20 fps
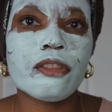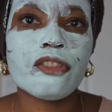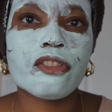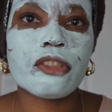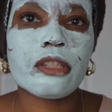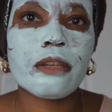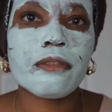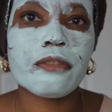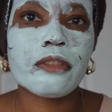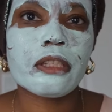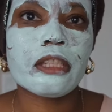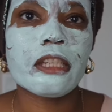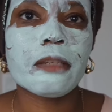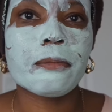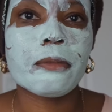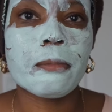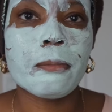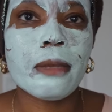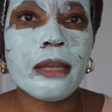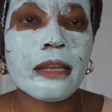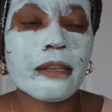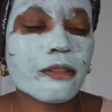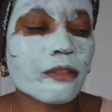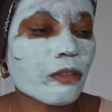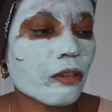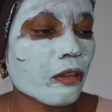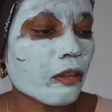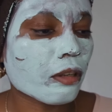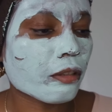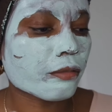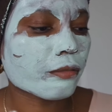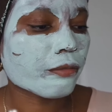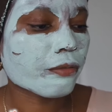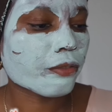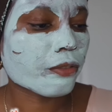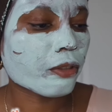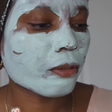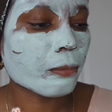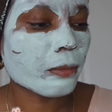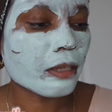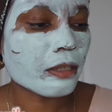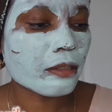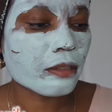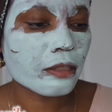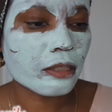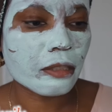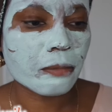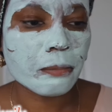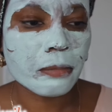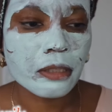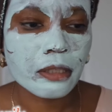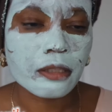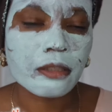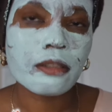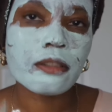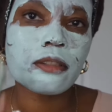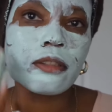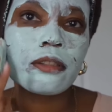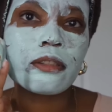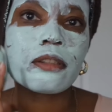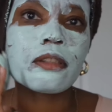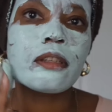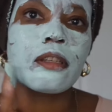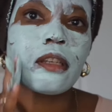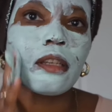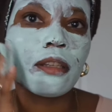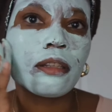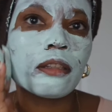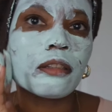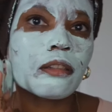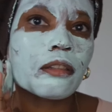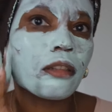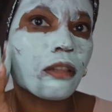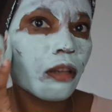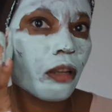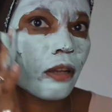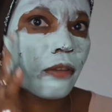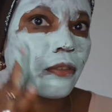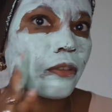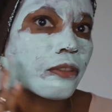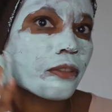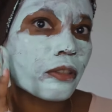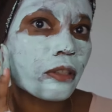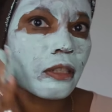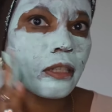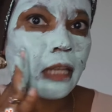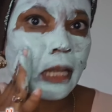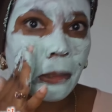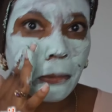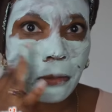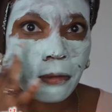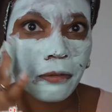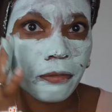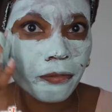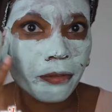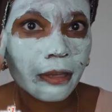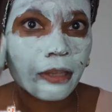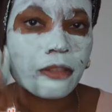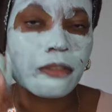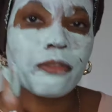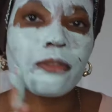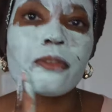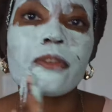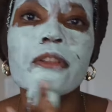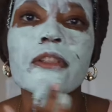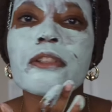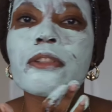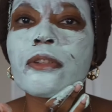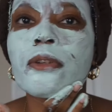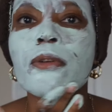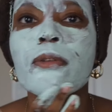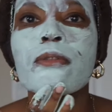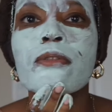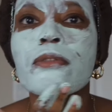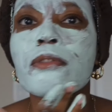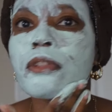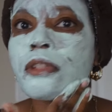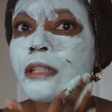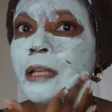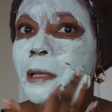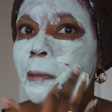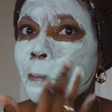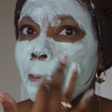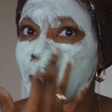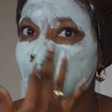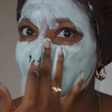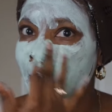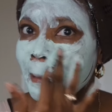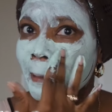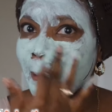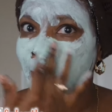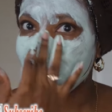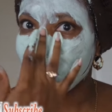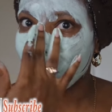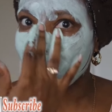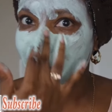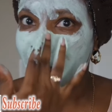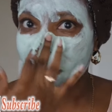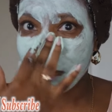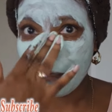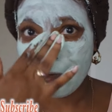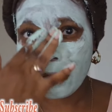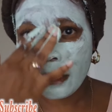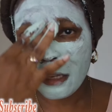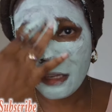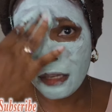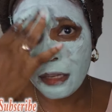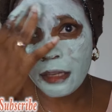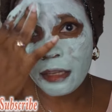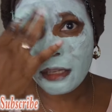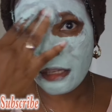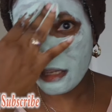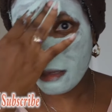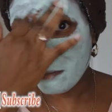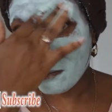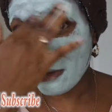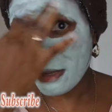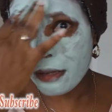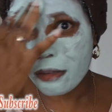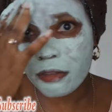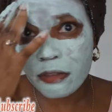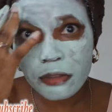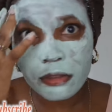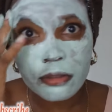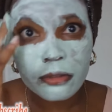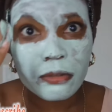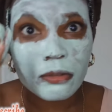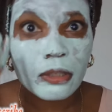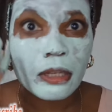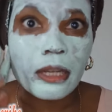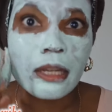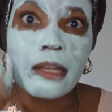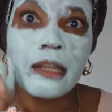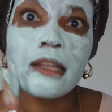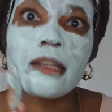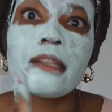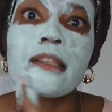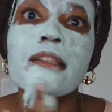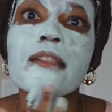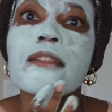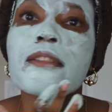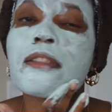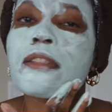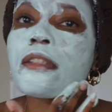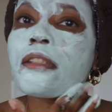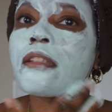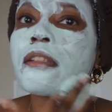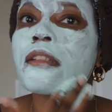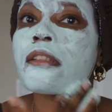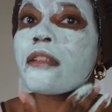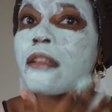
You just have to keep the mask on for about 10 minutes. And obviously I will fast forward this whole segment and get back to you guys